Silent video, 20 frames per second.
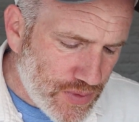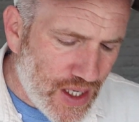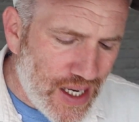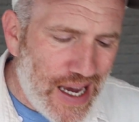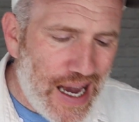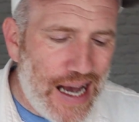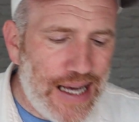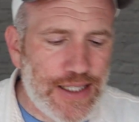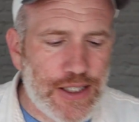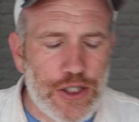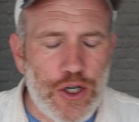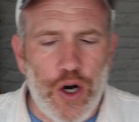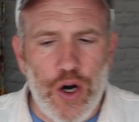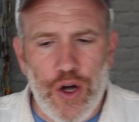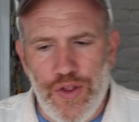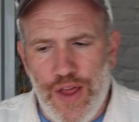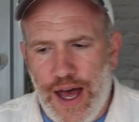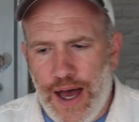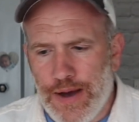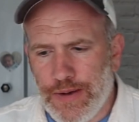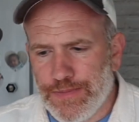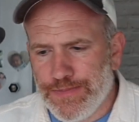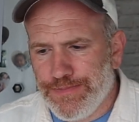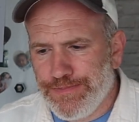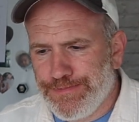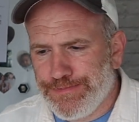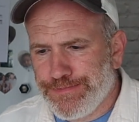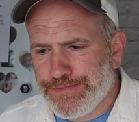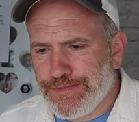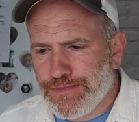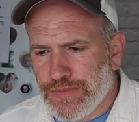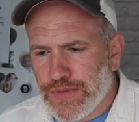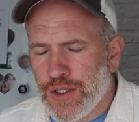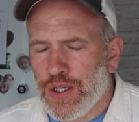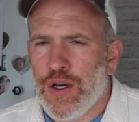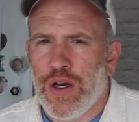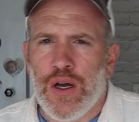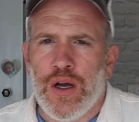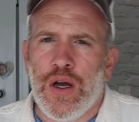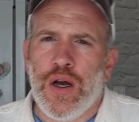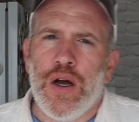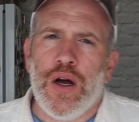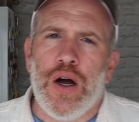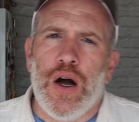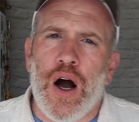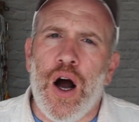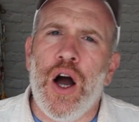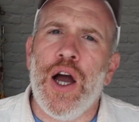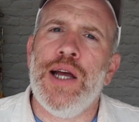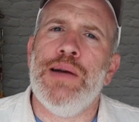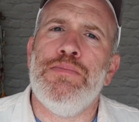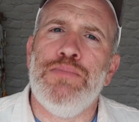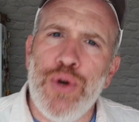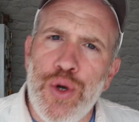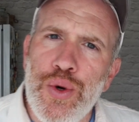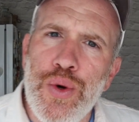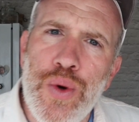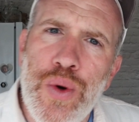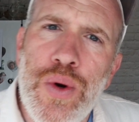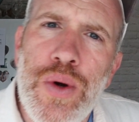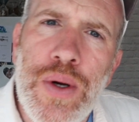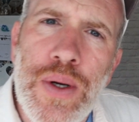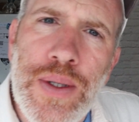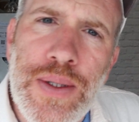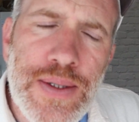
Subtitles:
It has got that iron blue